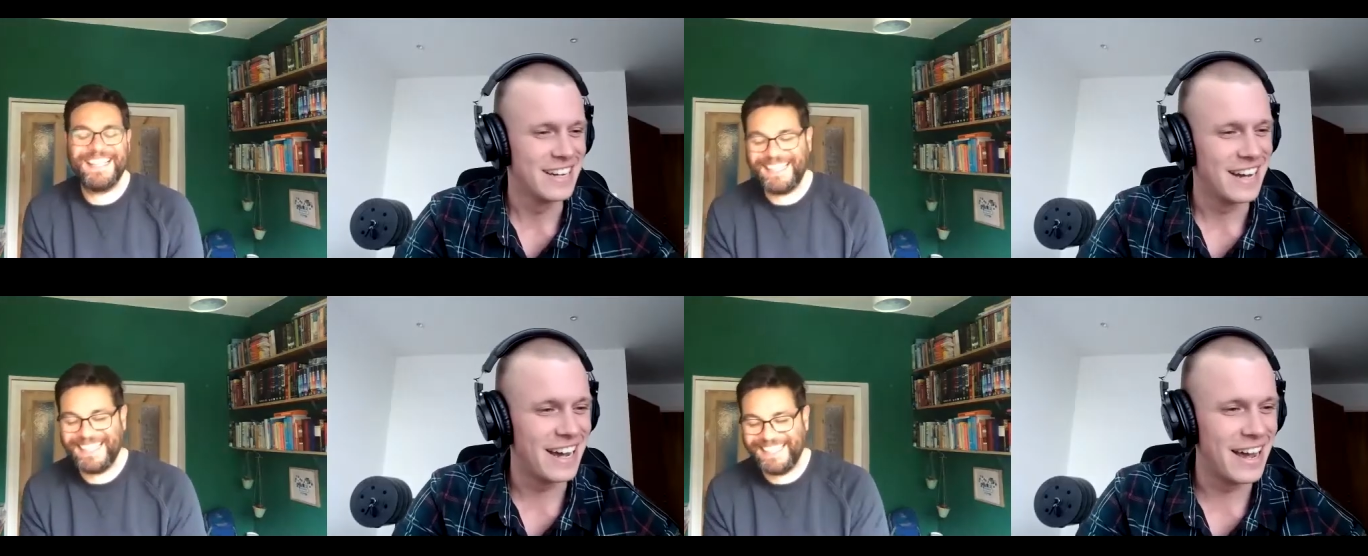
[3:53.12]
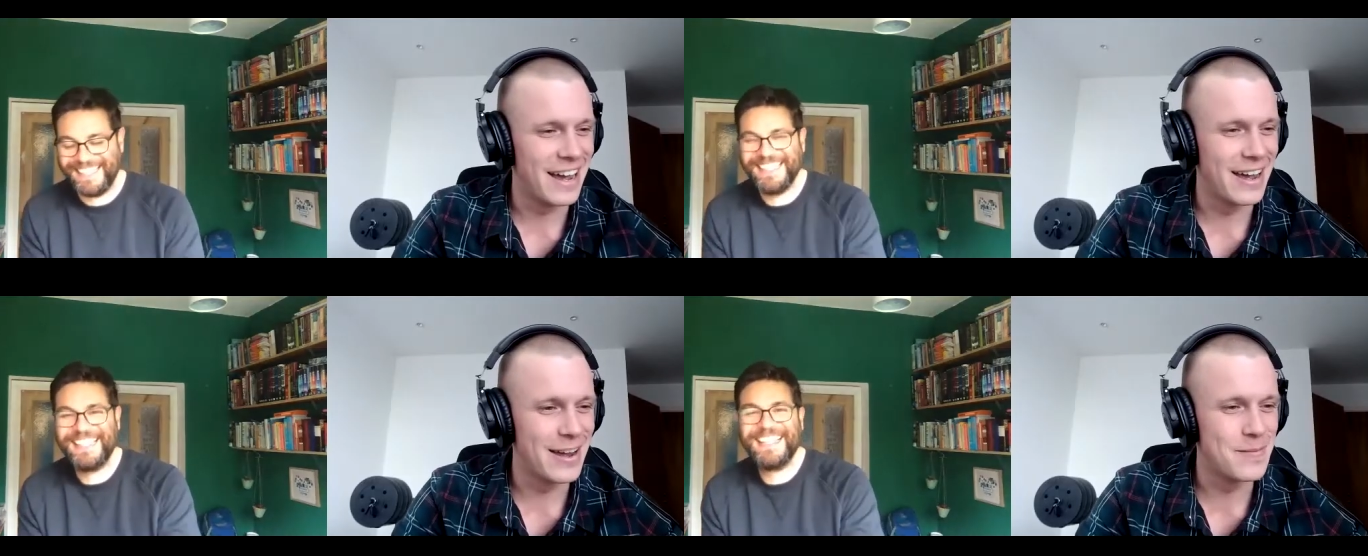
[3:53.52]

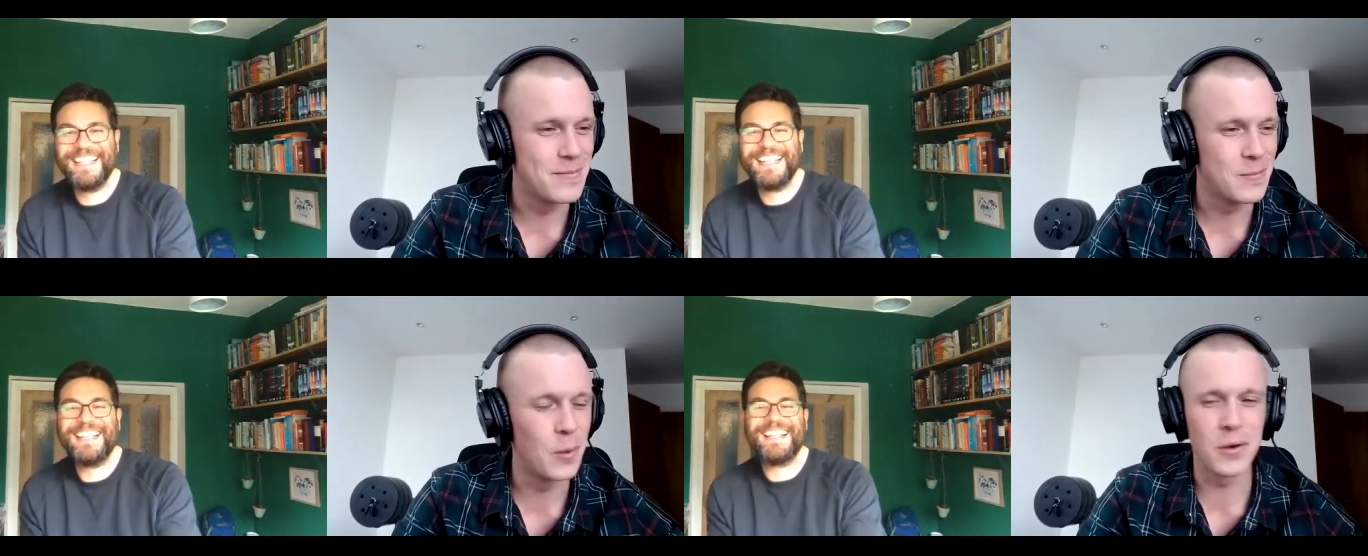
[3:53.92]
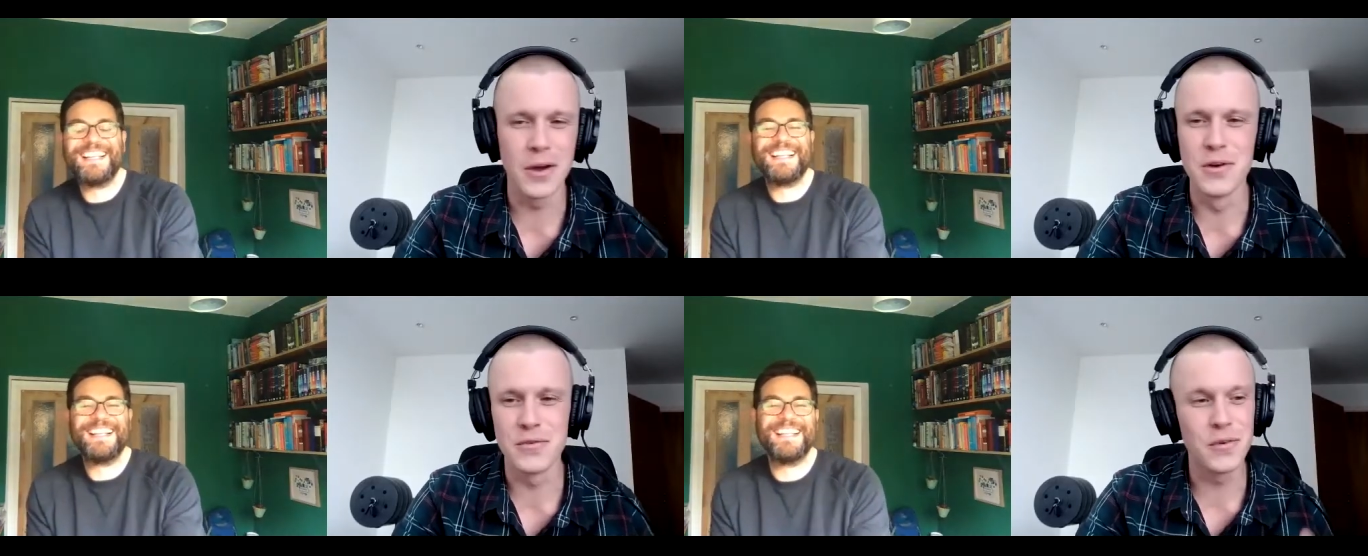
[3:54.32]
Speaker 1: um, we'll
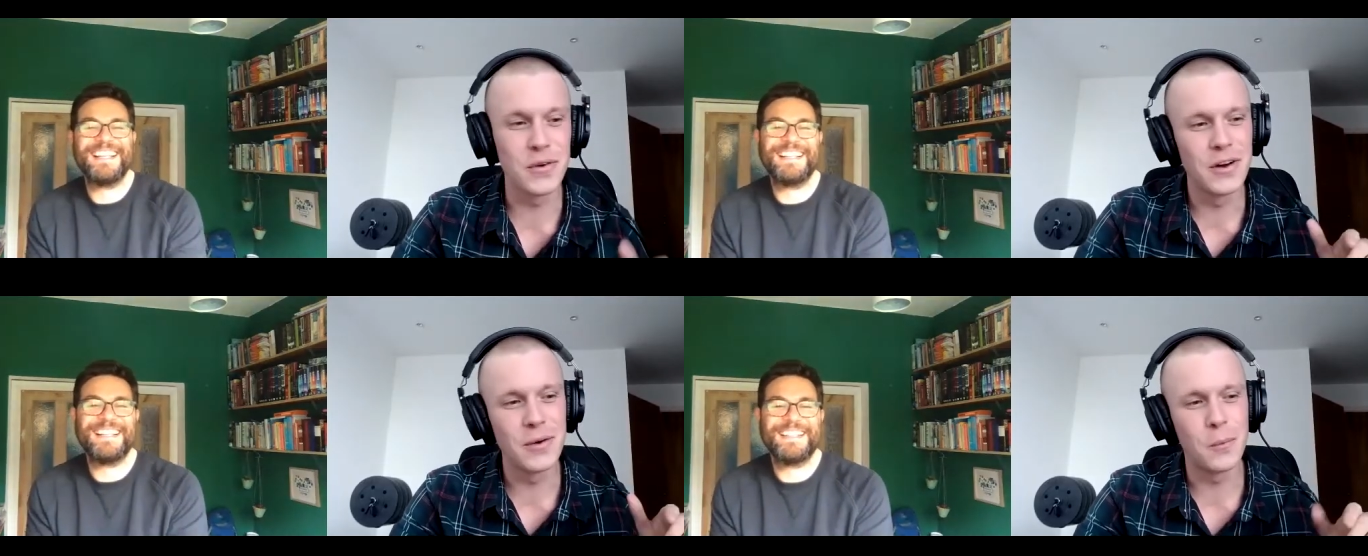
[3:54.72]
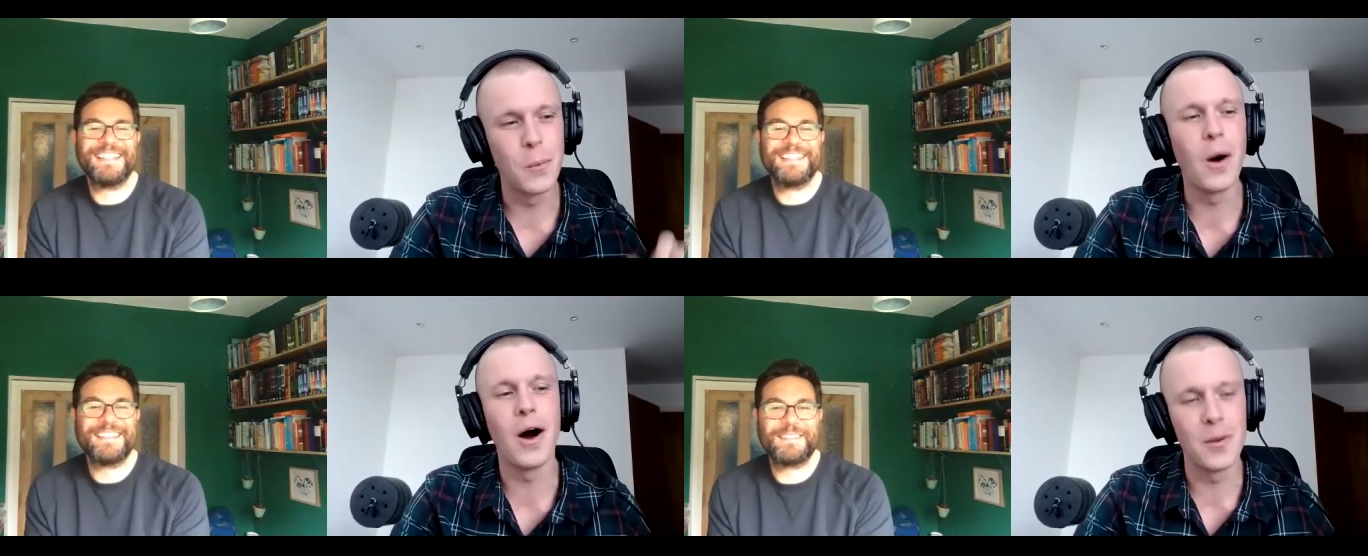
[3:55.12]
go for
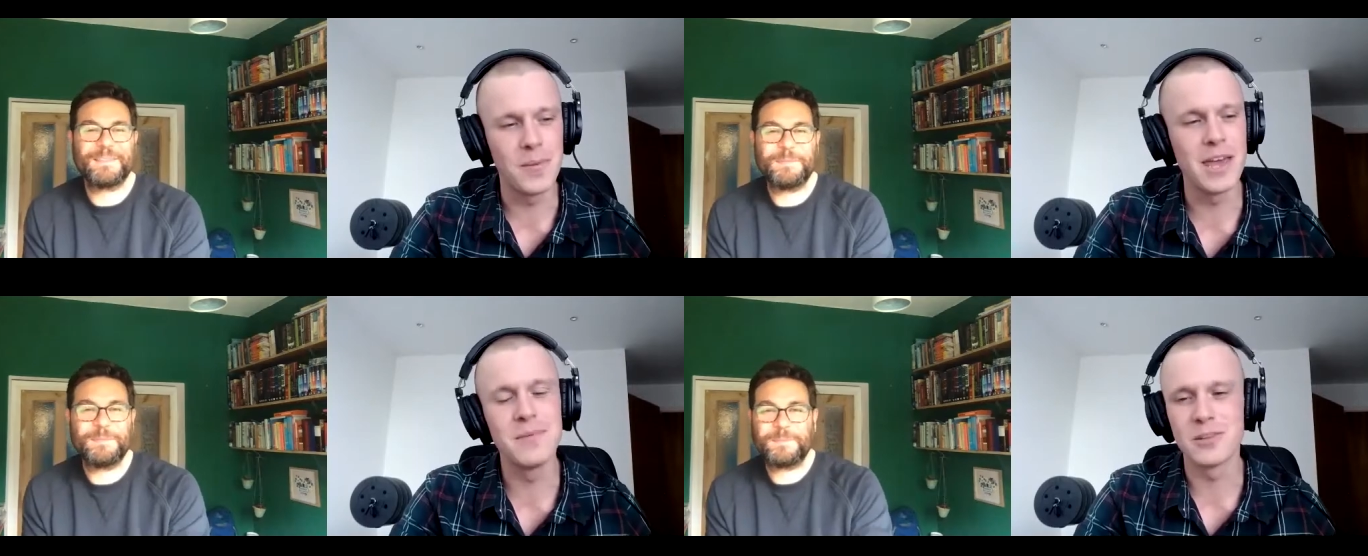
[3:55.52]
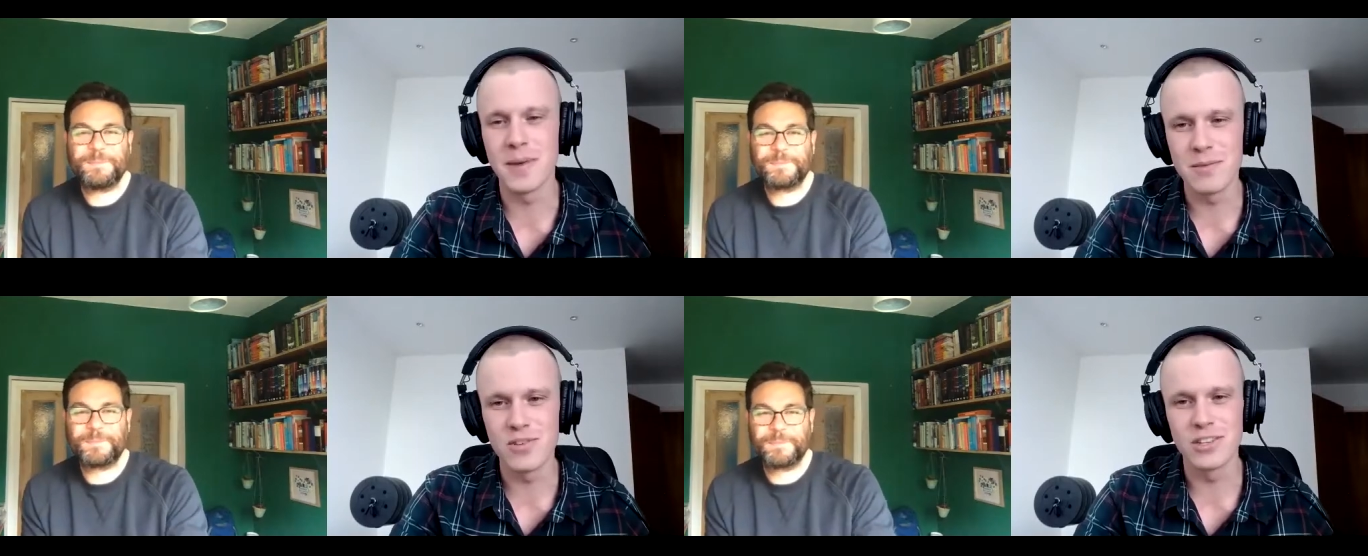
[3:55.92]
what are Paper's main